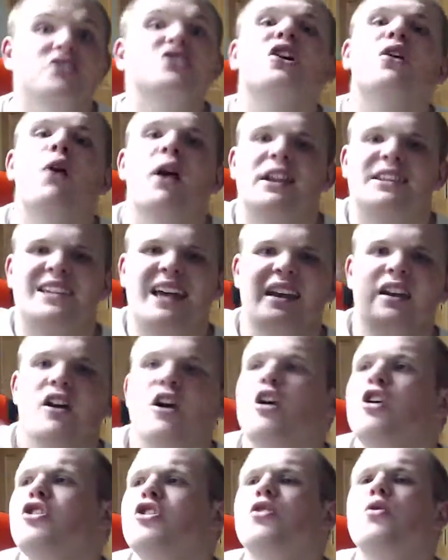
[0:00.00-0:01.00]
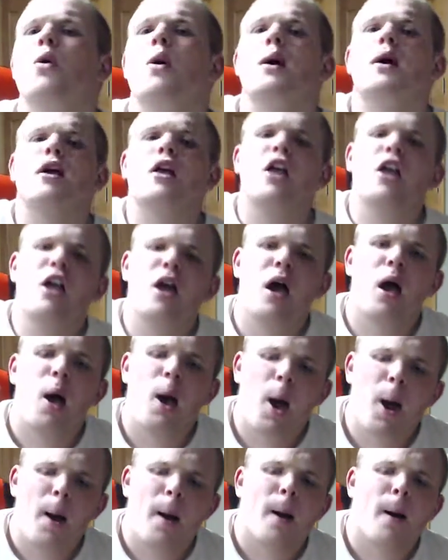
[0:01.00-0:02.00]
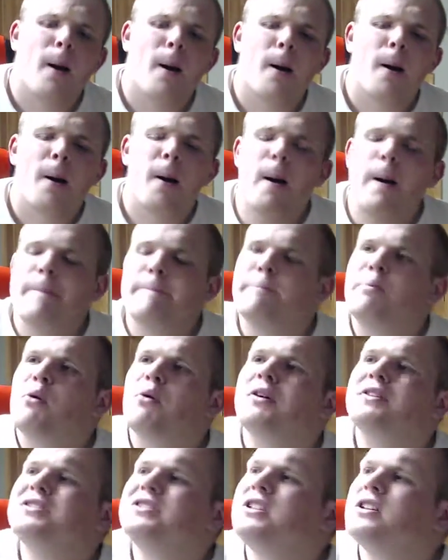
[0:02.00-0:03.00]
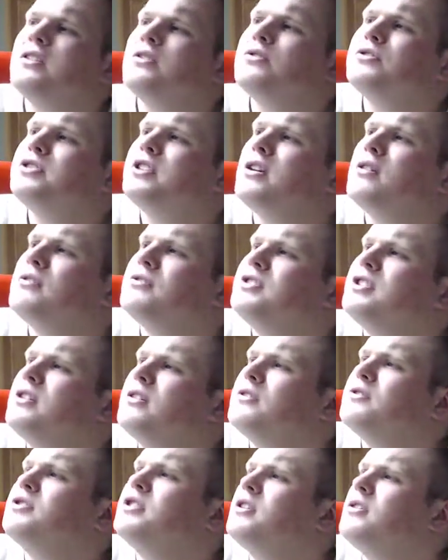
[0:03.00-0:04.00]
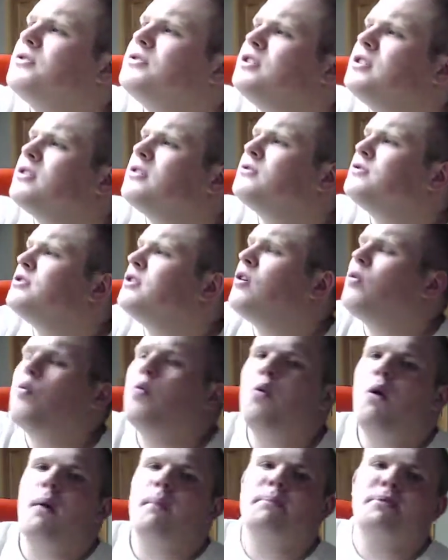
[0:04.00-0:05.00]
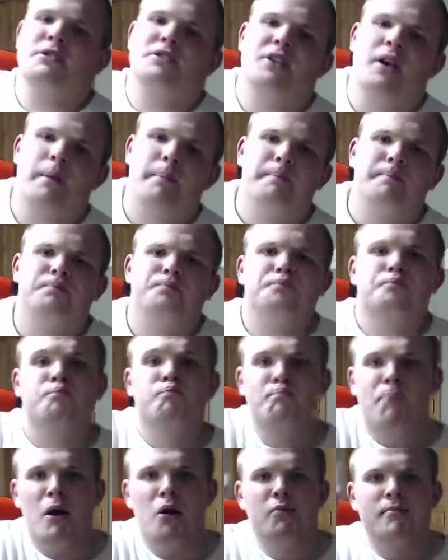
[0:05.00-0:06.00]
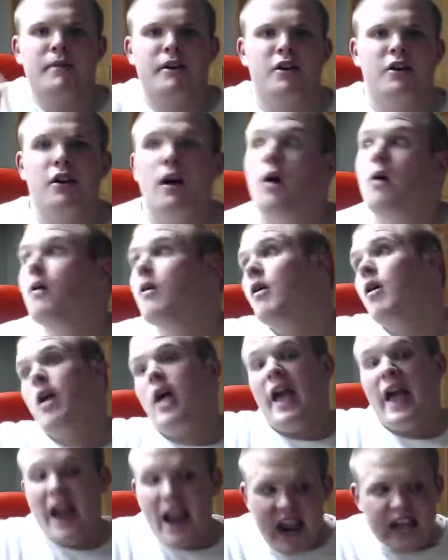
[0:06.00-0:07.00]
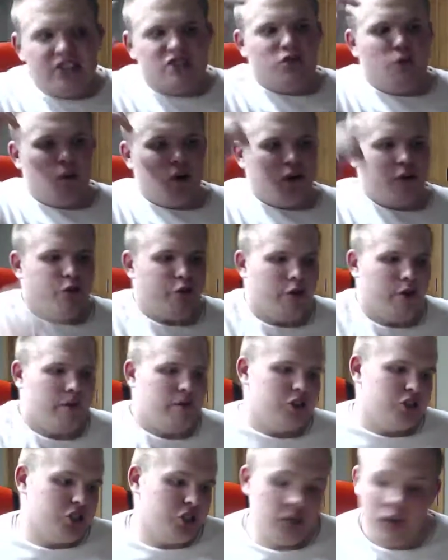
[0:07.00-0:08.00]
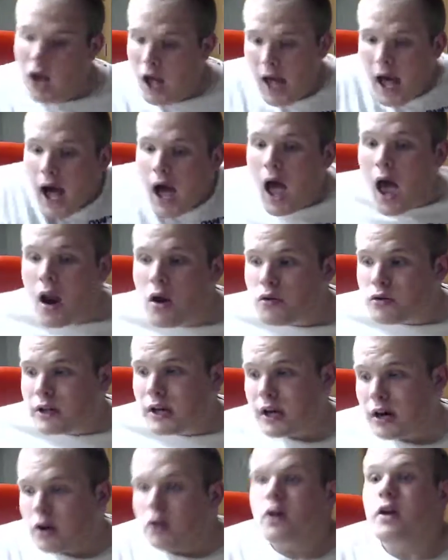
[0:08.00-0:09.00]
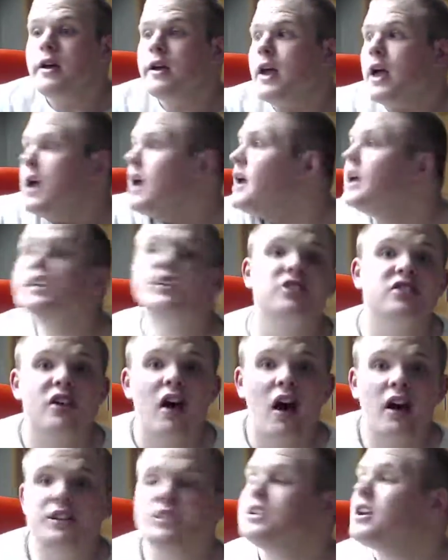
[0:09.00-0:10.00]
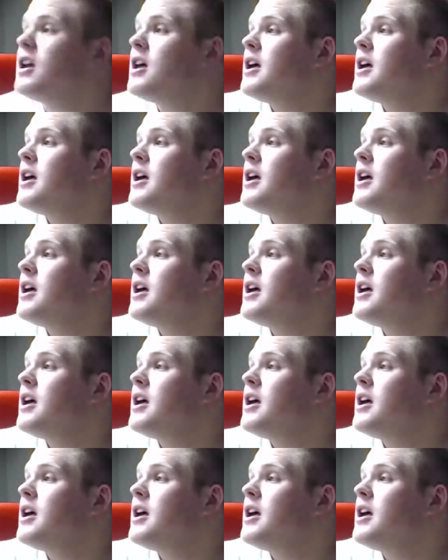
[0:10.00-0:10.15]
0 out of 10. You know what? 0.0000001%. Boom, there you go. It's the worst film I've ever seen. I don't care. It sucks.